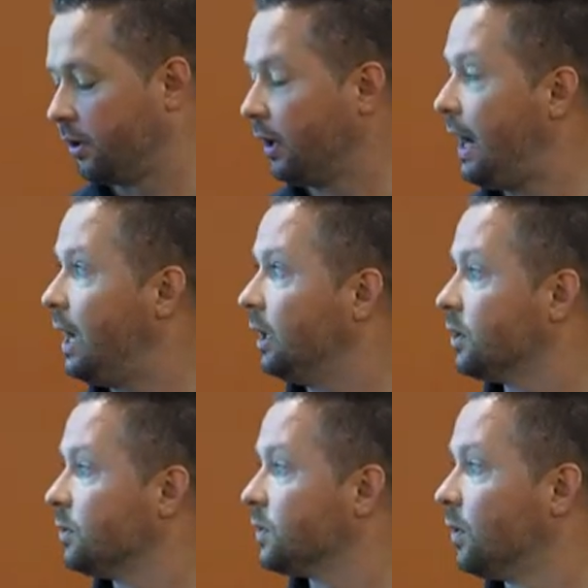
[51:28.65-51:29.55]
Her
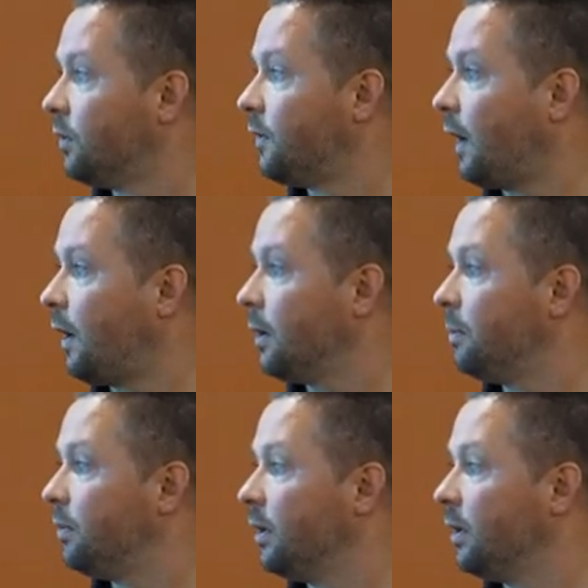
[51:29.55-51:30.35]
atlas was so far out of